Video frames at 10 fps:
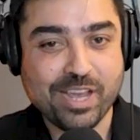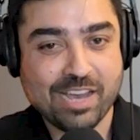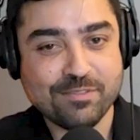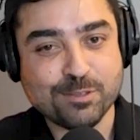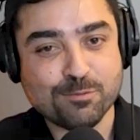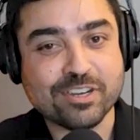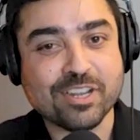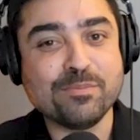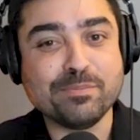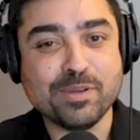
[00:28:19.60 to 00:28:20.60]
having to work
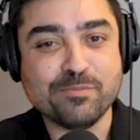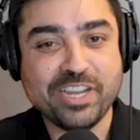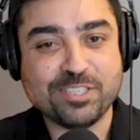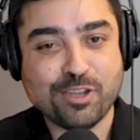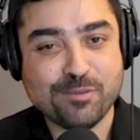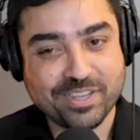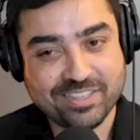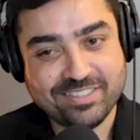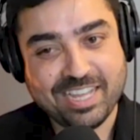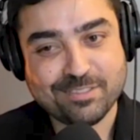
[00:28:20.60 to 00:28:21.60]
a minimum wage job
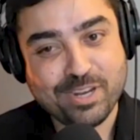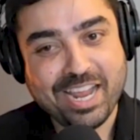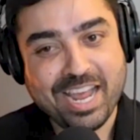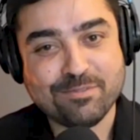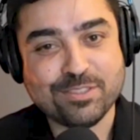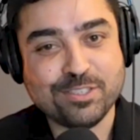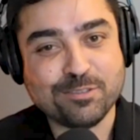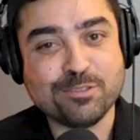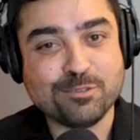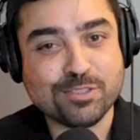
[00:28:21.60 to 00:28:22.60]
because that's what I have to
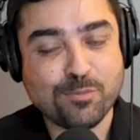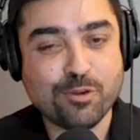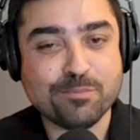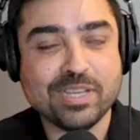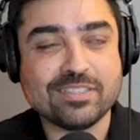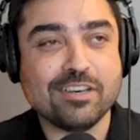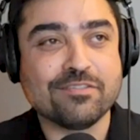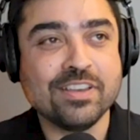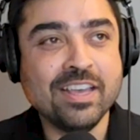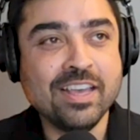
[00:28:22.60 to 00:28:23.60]
do to support
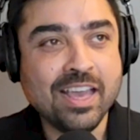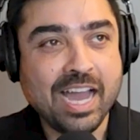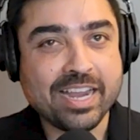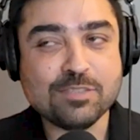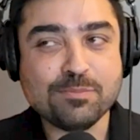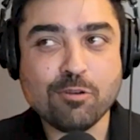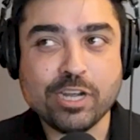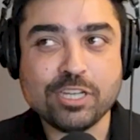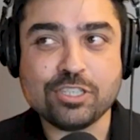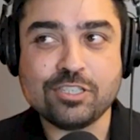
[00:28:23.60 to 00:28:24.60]
myself. I guess my
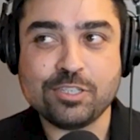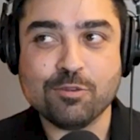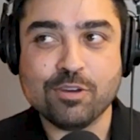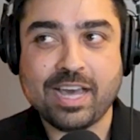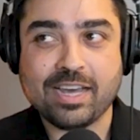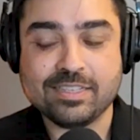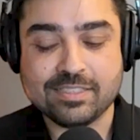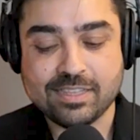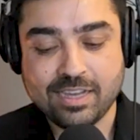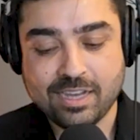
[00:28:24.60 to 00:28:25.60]
question to you on that
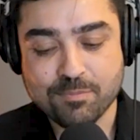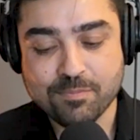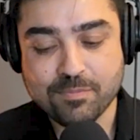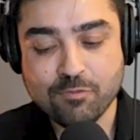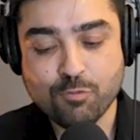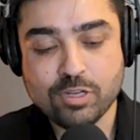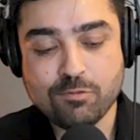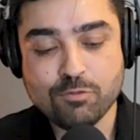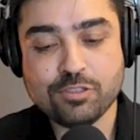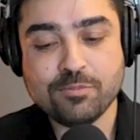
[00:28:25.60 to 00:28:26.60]
is.
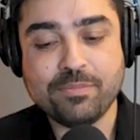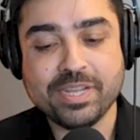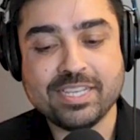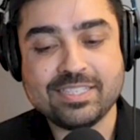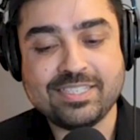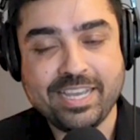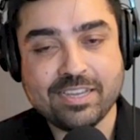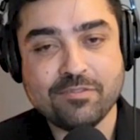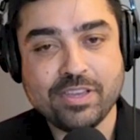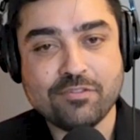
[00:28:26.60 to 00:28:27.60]
What was your biggest
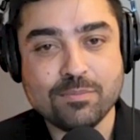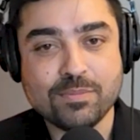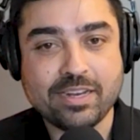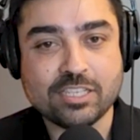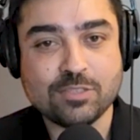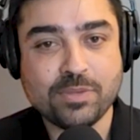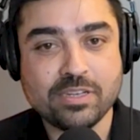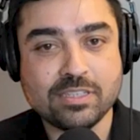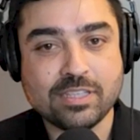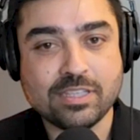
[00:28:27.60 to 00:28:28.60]
takeaway from that
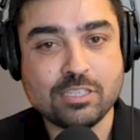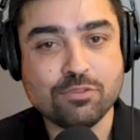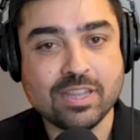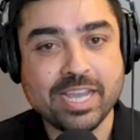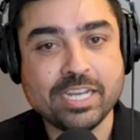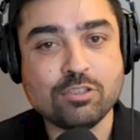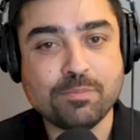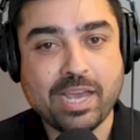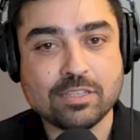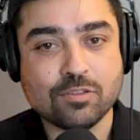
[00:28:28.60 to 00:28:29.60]
experience that you would like to
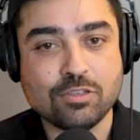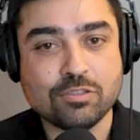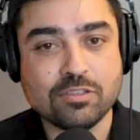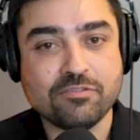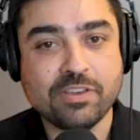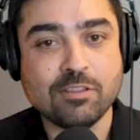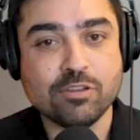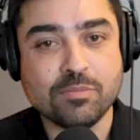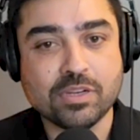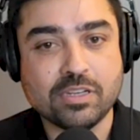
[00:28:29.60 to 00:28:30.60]
pass on to the
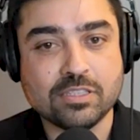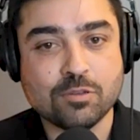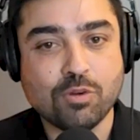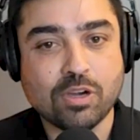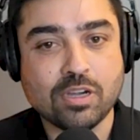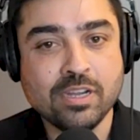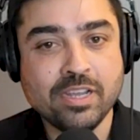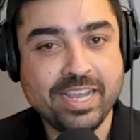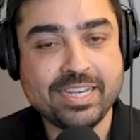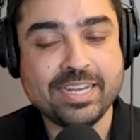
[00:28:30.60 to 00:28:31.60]
fellow immigrants who are
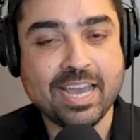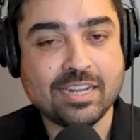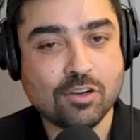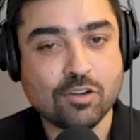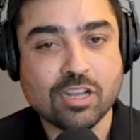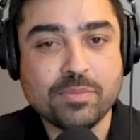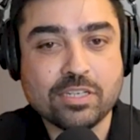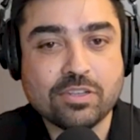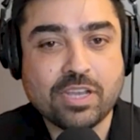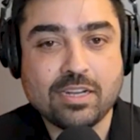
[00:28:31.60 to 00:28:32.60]
in Canada or coming
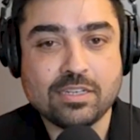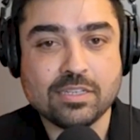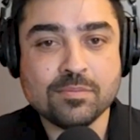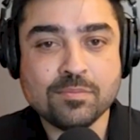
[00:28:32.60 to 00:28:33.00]
to Canada?